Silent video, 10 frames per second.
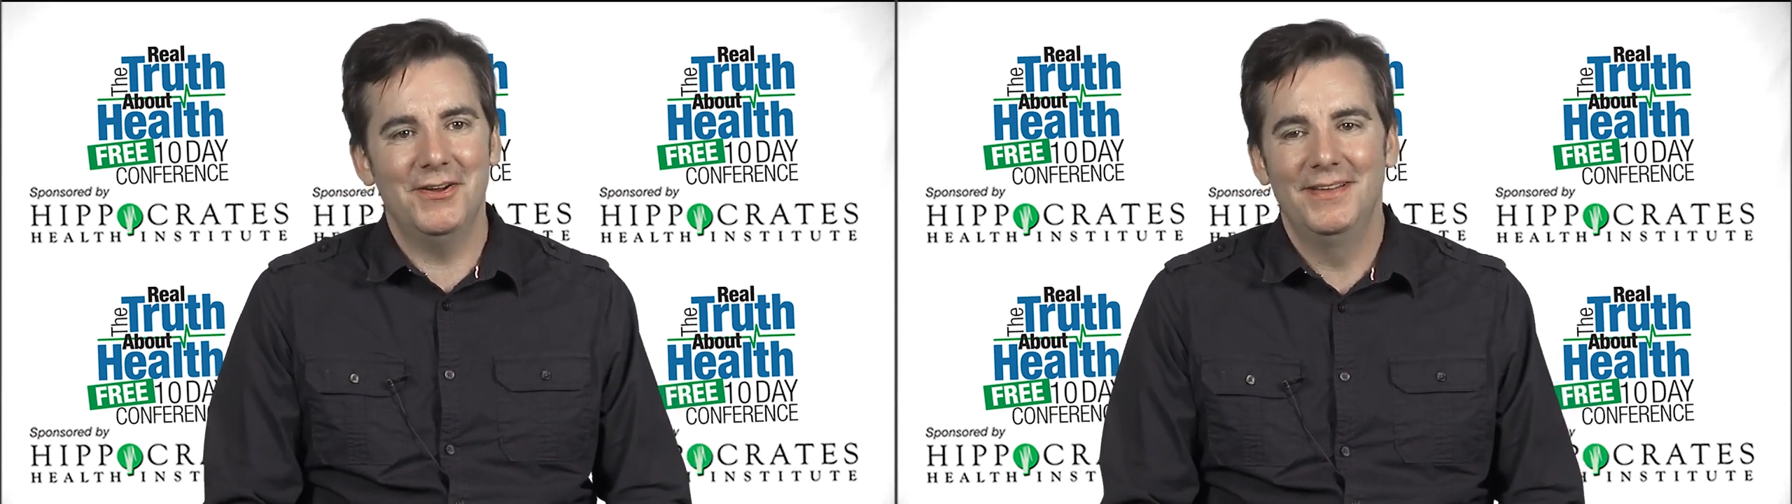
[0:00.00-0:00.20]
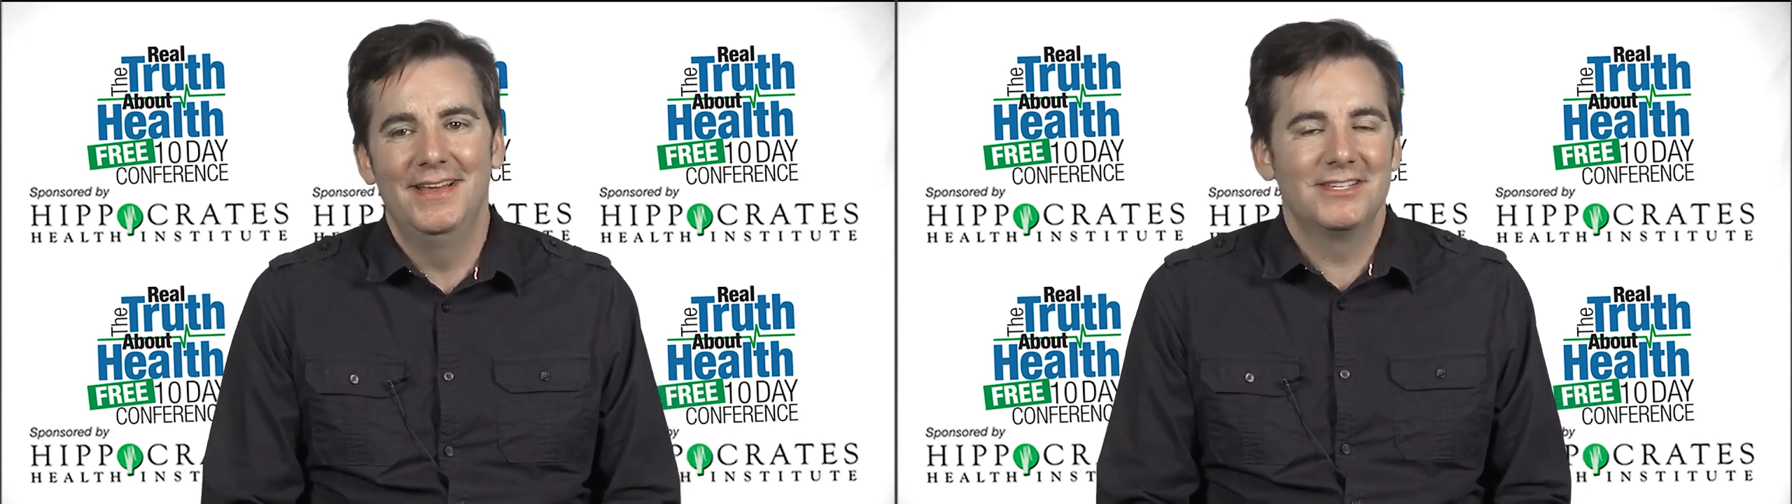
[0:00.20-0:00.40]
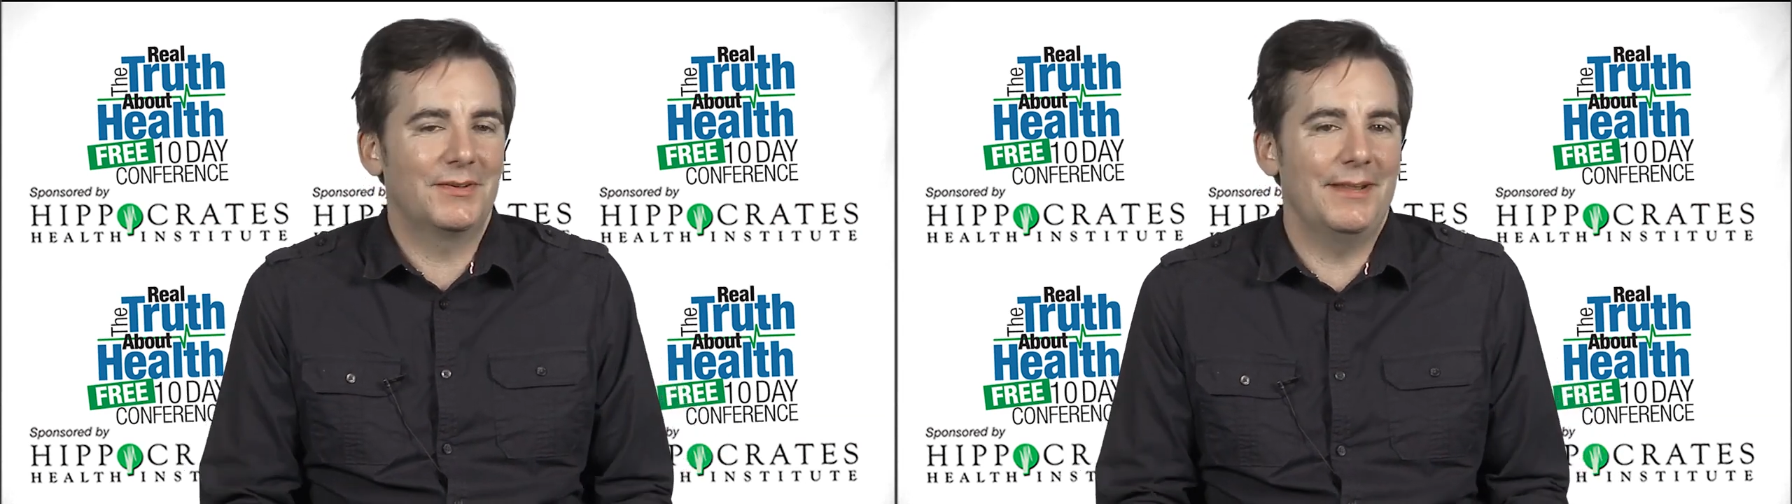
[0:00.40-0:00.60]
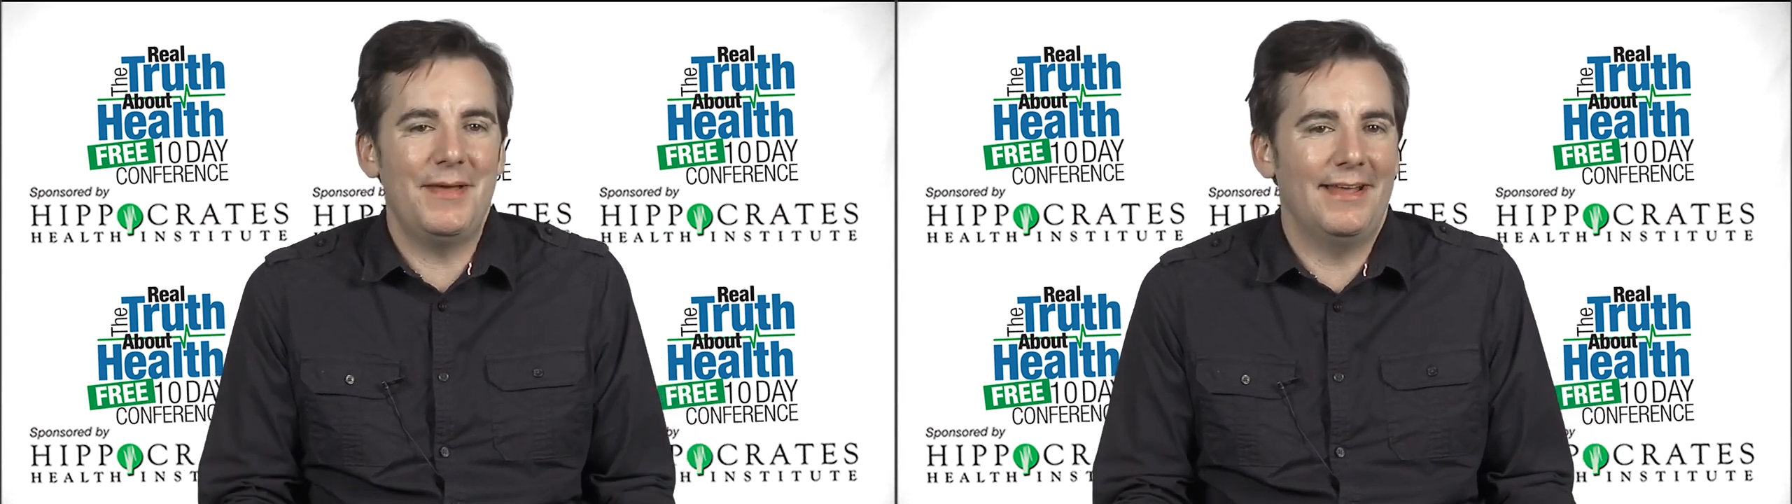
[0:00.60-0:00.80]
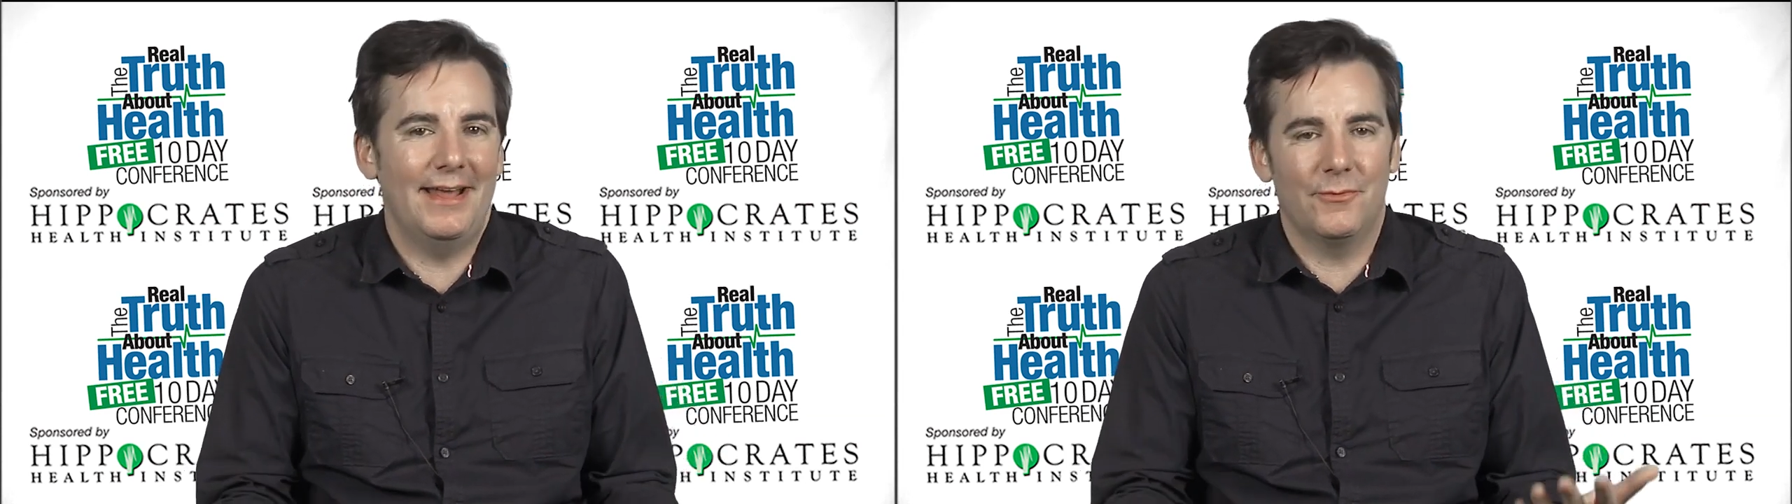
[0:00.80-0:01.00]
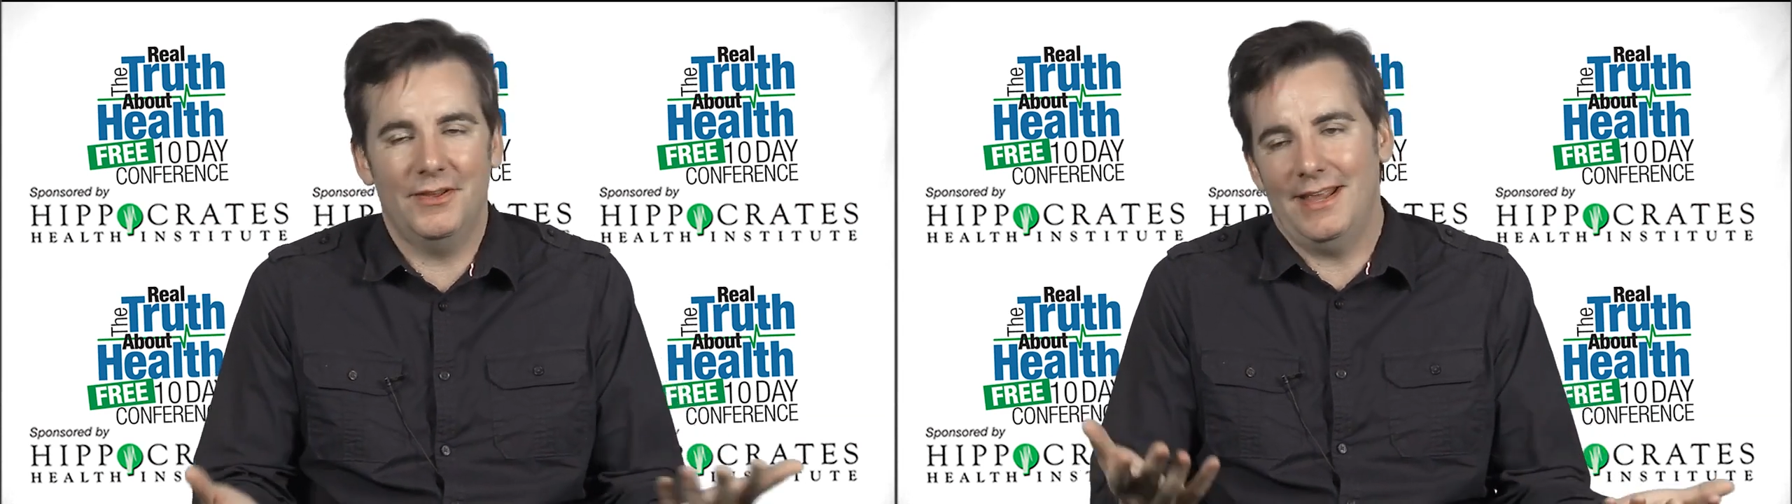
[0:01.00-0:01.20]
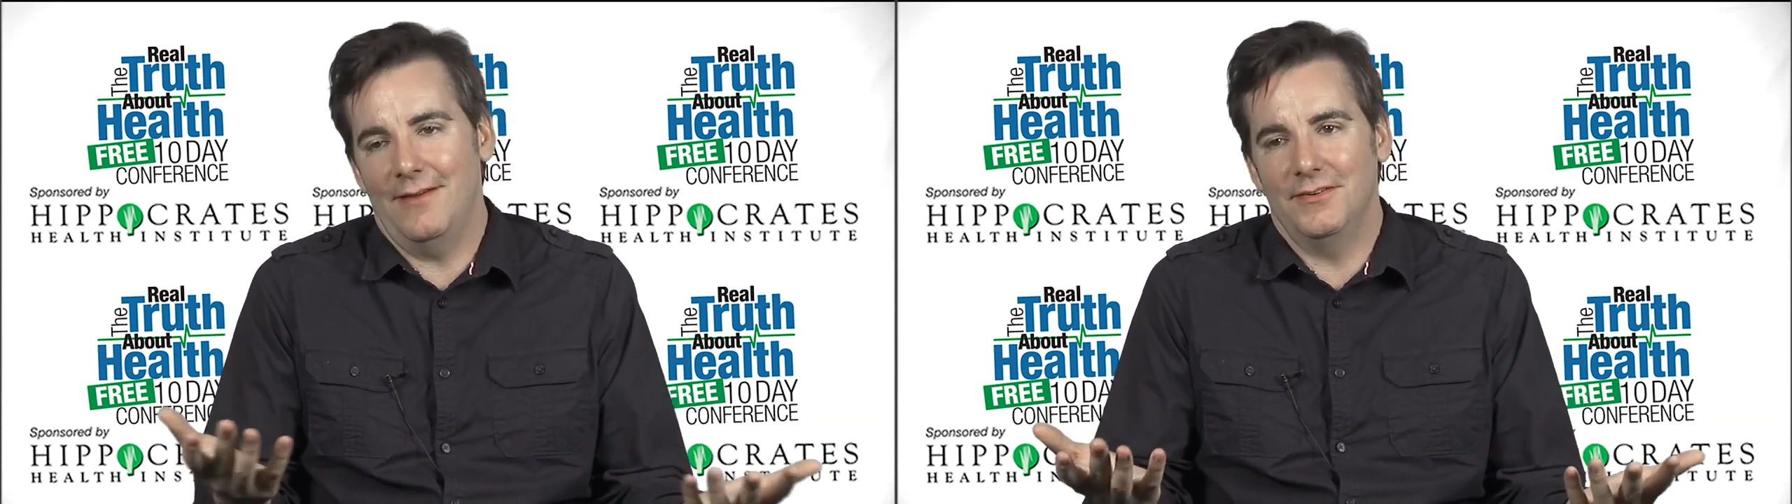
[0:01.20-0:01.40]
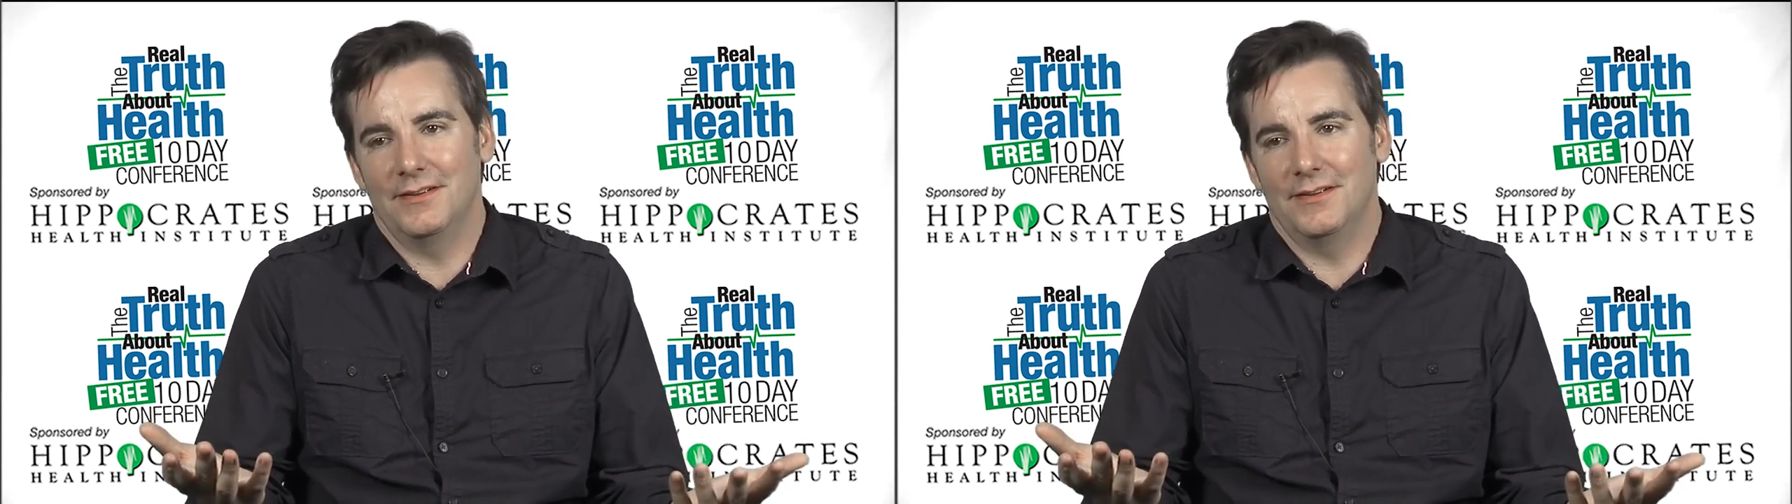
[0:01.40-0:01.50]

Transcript: So again, I don't really